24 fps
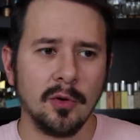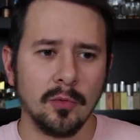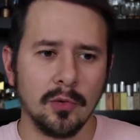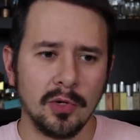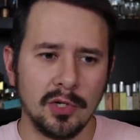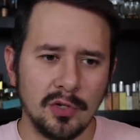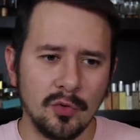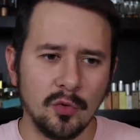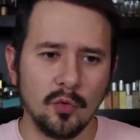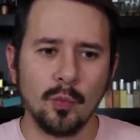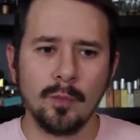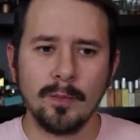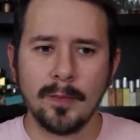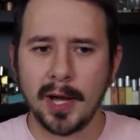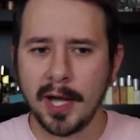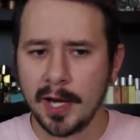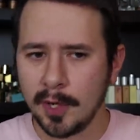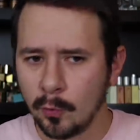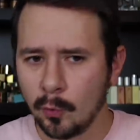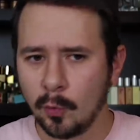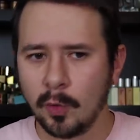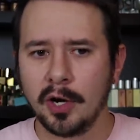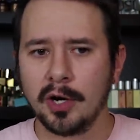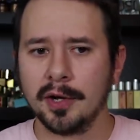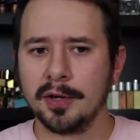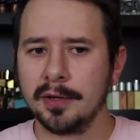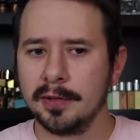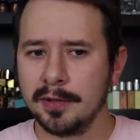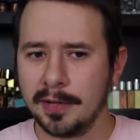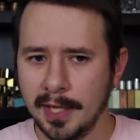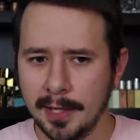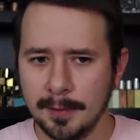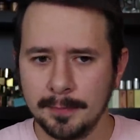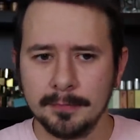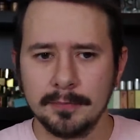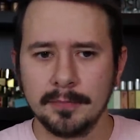where you might
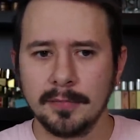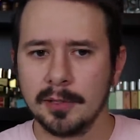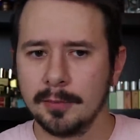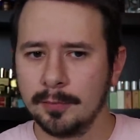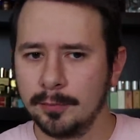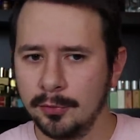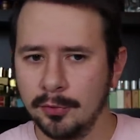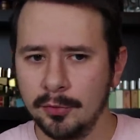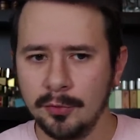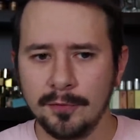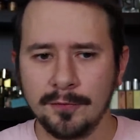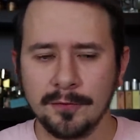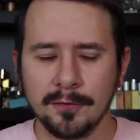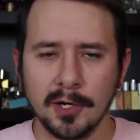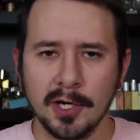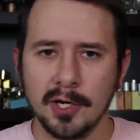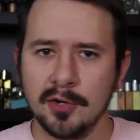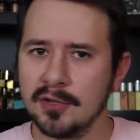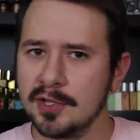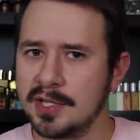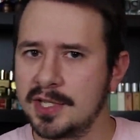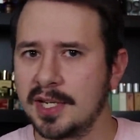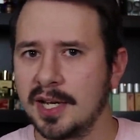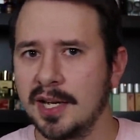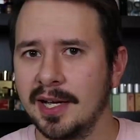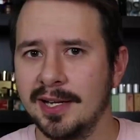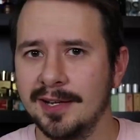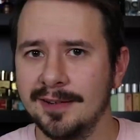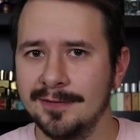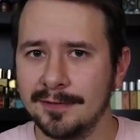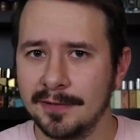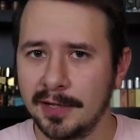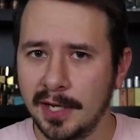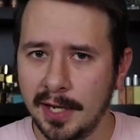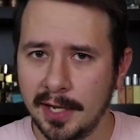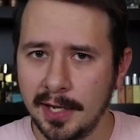want that blue fragrance kind
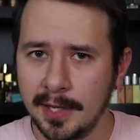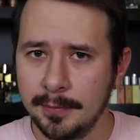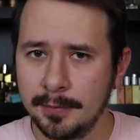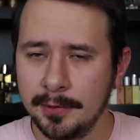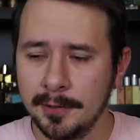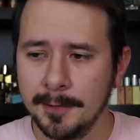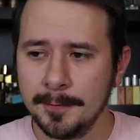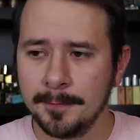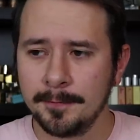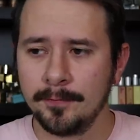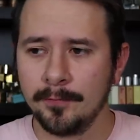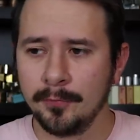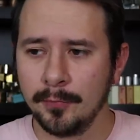of vibe,